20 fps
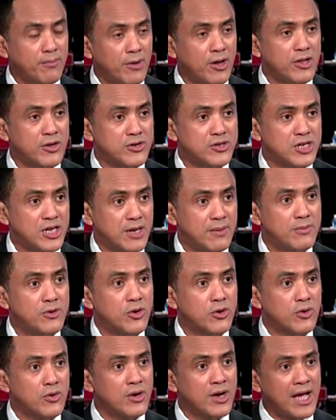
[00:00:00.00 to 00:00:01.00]
the Mueller team,
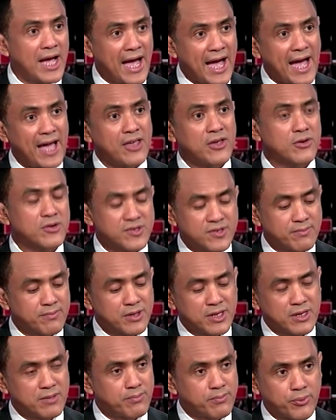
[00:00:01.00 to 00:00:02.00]
you're
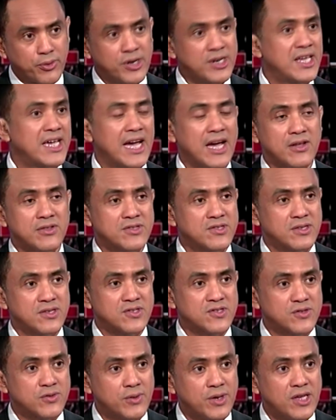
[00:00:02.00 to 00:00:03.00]
simply printing out
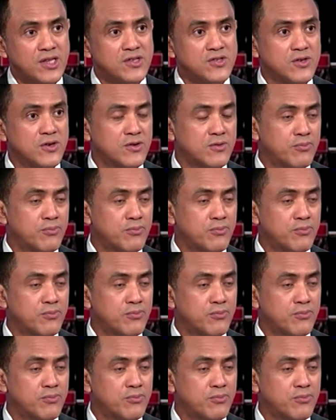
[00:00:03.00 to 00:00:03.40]
these tweets,